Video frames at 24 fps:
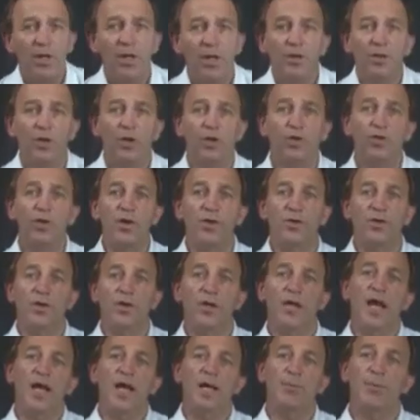The
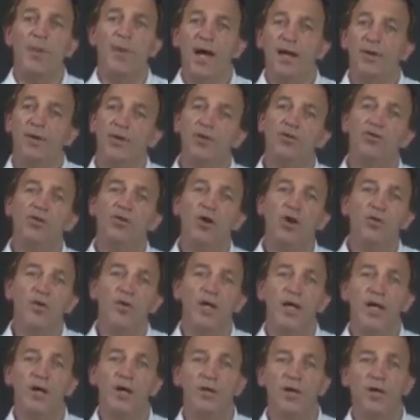gristle-like band is shown
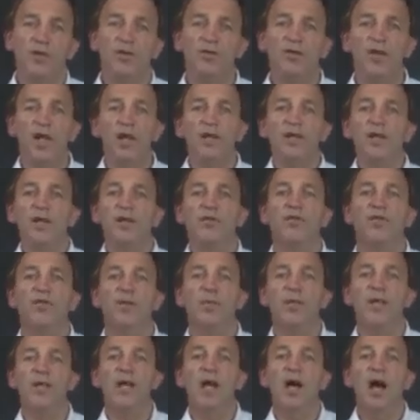here extending
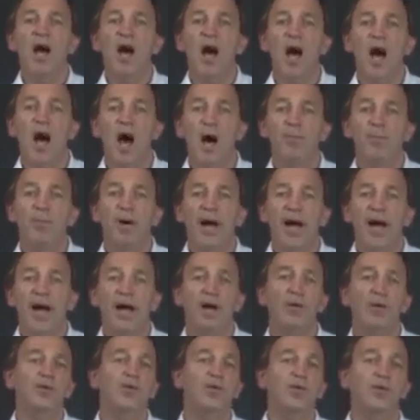from the upper
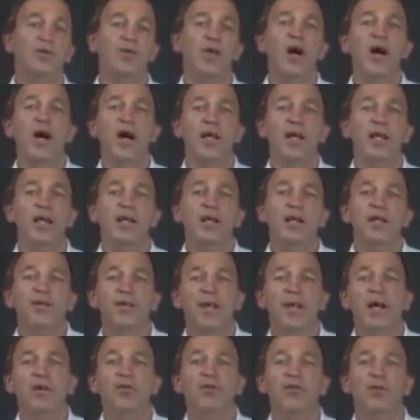outer thigh
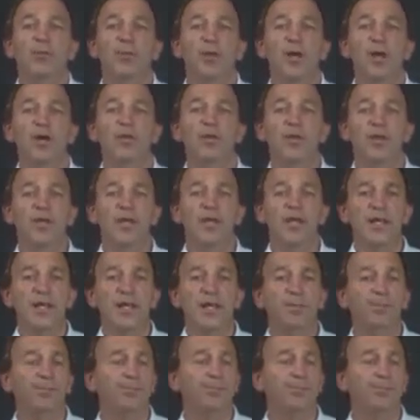down to below the knee.